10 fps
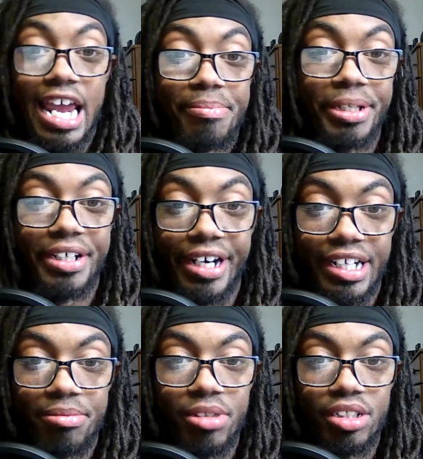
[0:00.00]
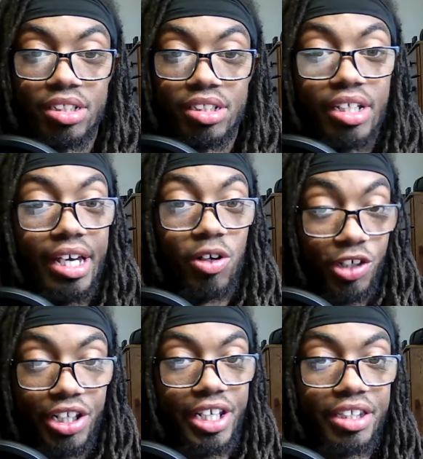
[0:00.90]
aim at your enemies in
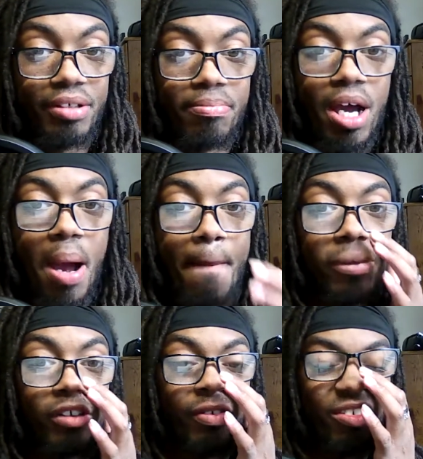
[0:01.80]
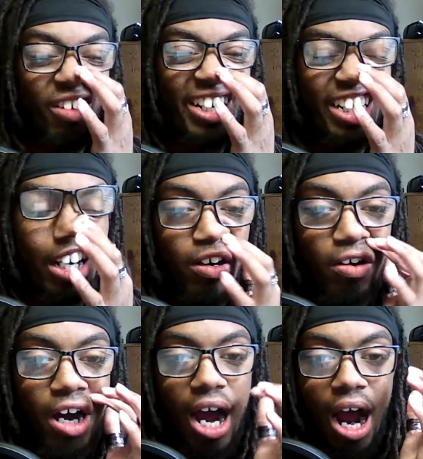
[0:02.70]
order to hit them. But for right
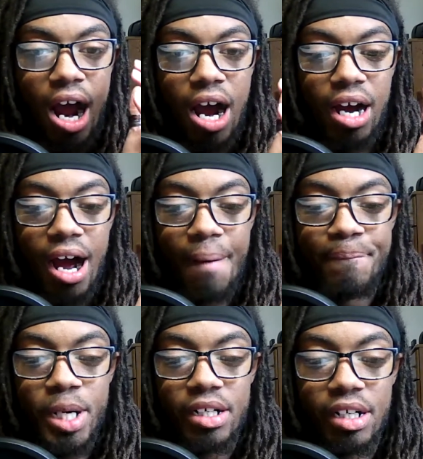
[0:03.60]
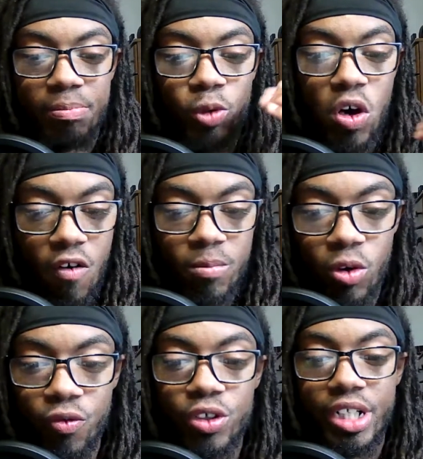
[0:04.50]
now, I'm going
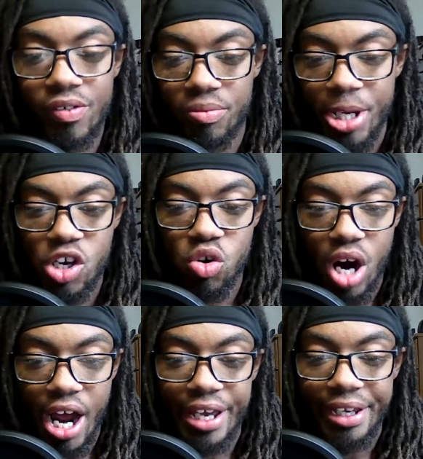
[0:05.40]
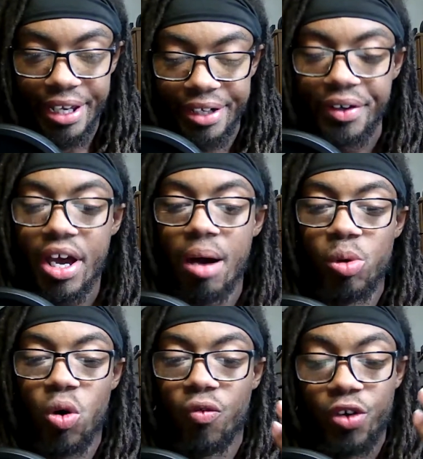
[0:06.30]
more for Devil May Cry again.
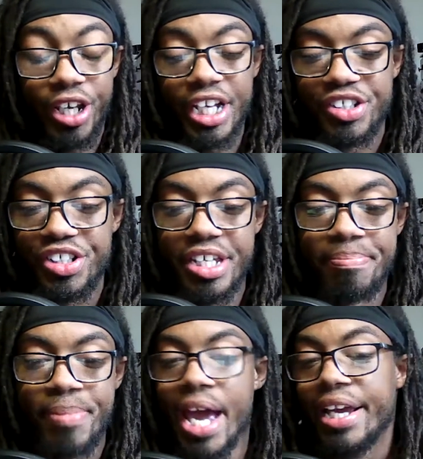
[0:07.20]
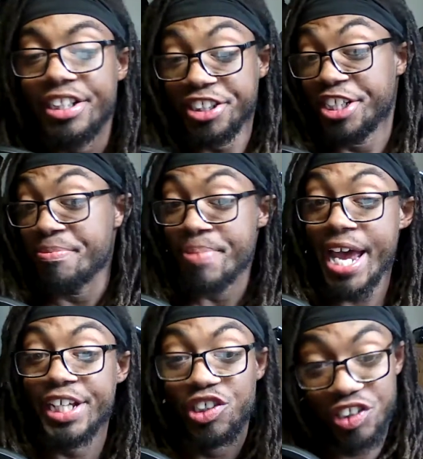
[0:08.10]
I'm going for Genshin Impact. Genshin
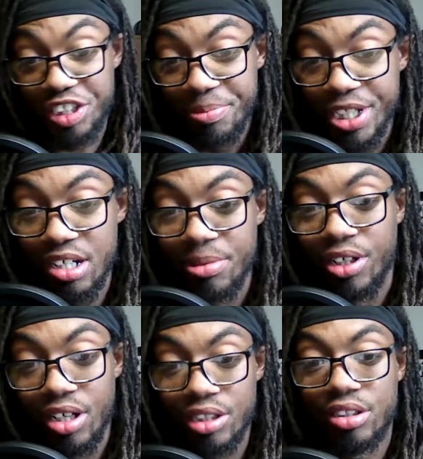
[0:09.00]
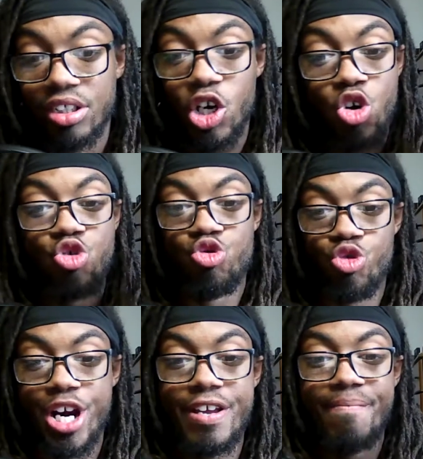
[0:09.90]
Impact has recently become another
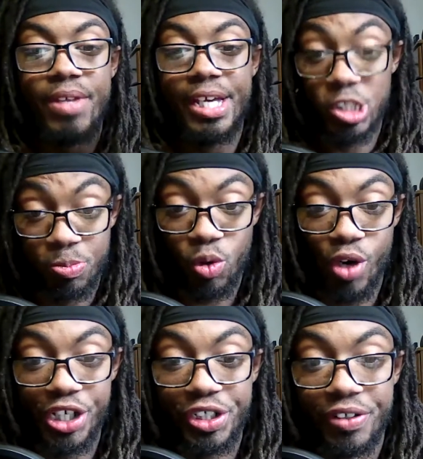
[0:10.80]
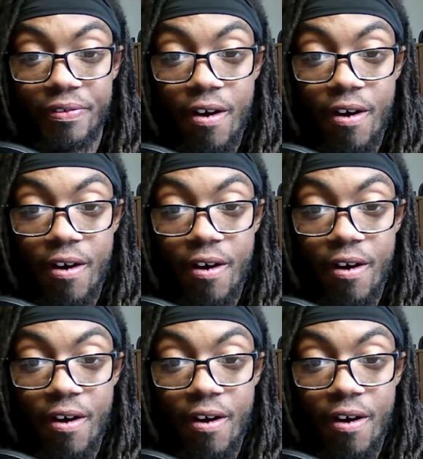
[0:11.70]
great inspiration